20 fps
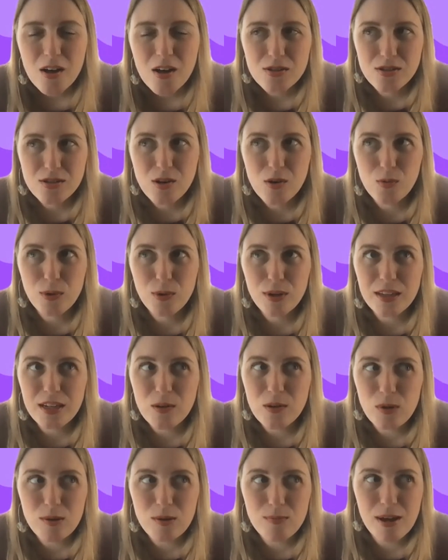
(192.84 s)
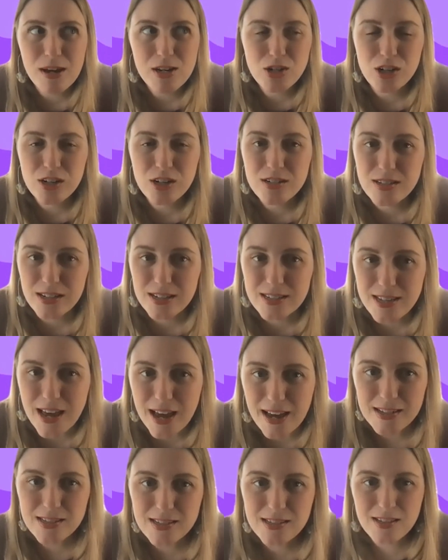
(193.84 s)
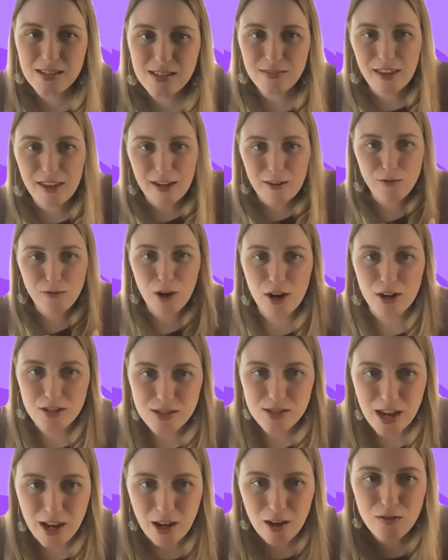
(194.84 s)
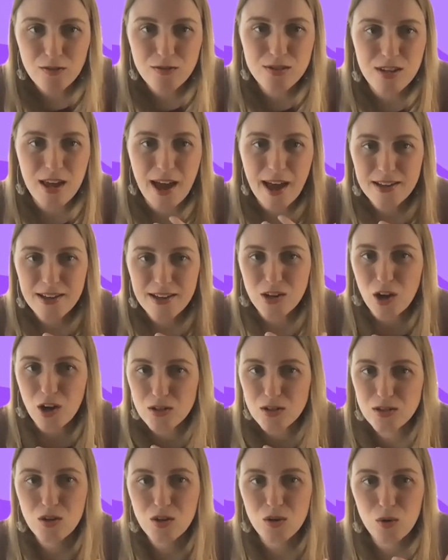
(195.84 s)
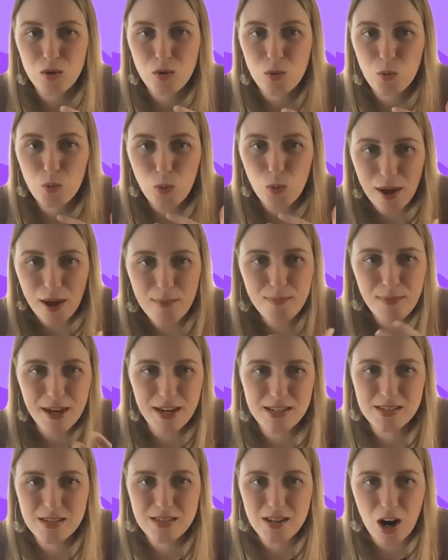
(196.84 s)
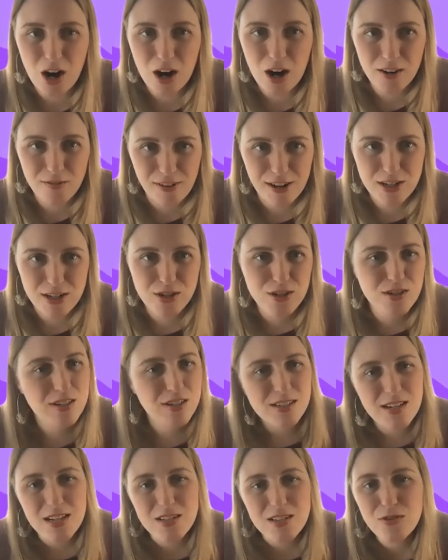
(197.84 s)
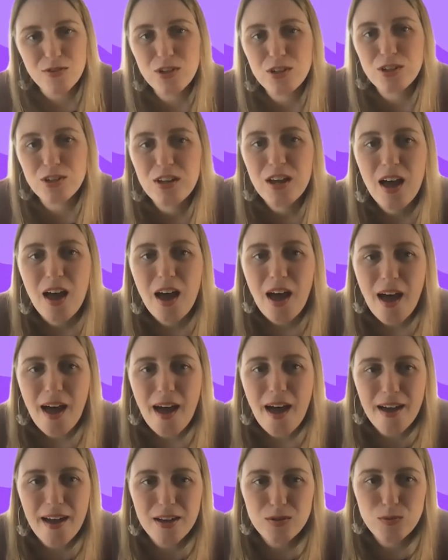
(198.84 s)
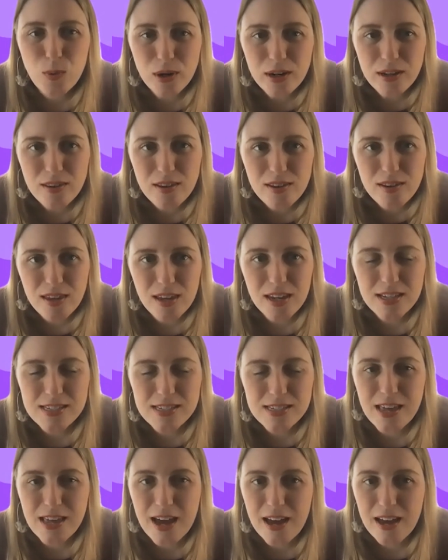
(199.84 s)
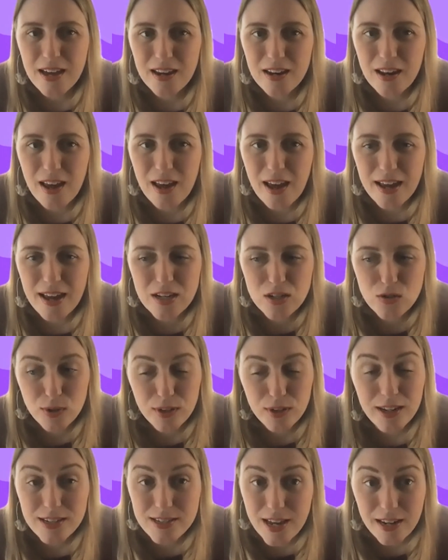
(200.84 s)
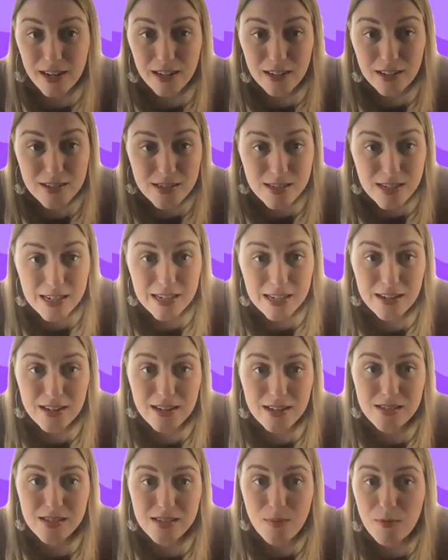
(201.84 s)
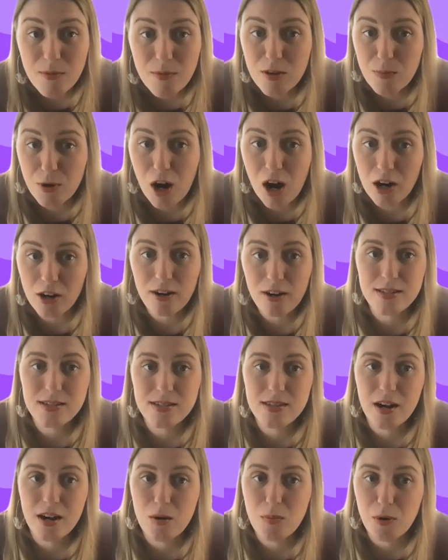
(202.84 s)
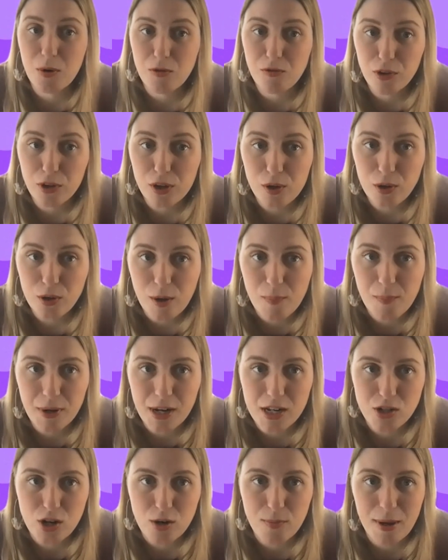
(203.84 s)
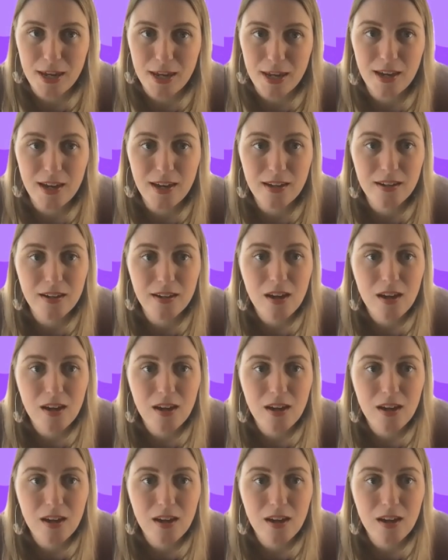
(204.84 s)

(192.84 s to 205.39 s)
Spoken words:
So really we measure success for ourselves as also what makes our investors successful. And one of the things that is really exciting to see is some of the progress that our portfolio companies are making.